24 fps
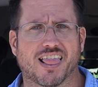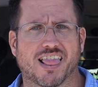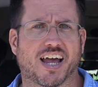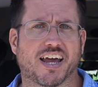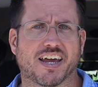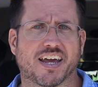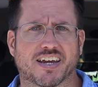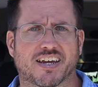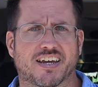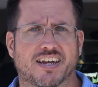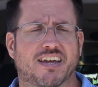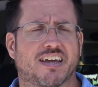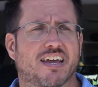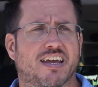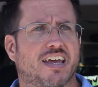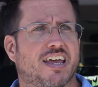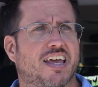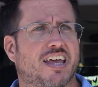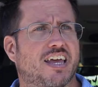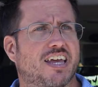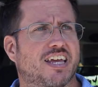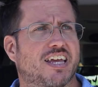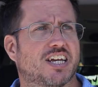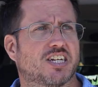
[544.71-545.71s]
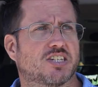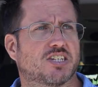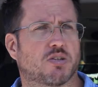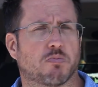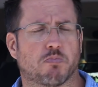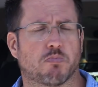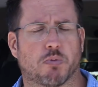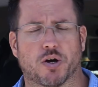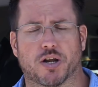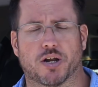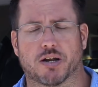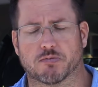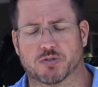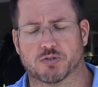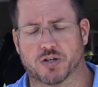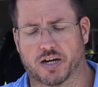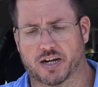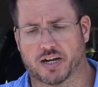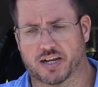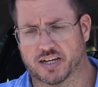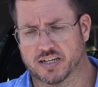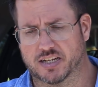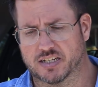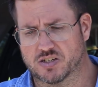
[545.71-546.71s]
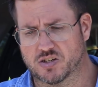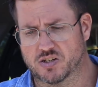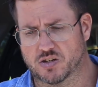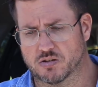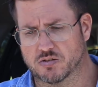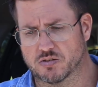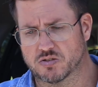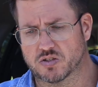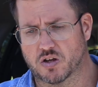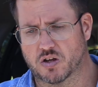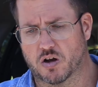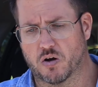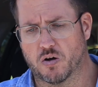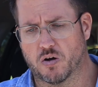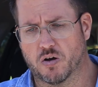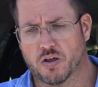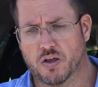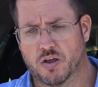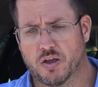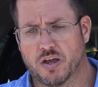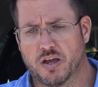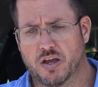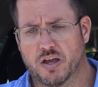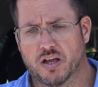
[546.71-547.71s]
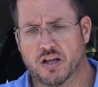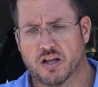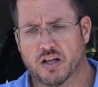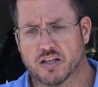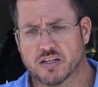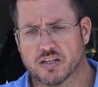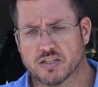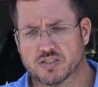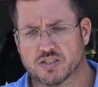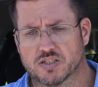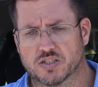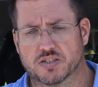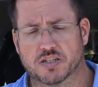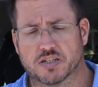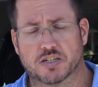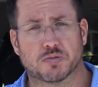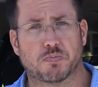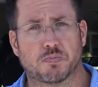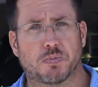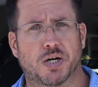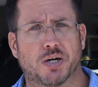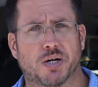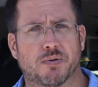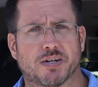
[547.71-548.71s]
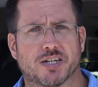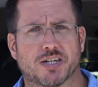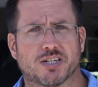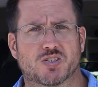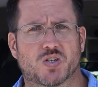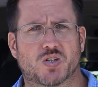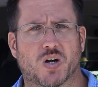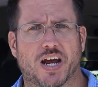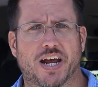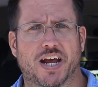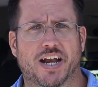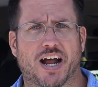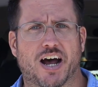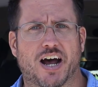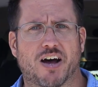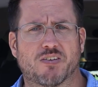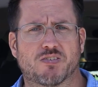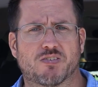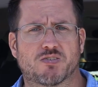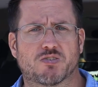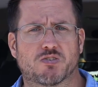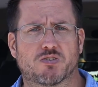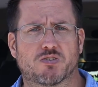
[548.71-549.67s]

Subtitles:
like, is the point I'm trying to get to. So just experiment, try it out.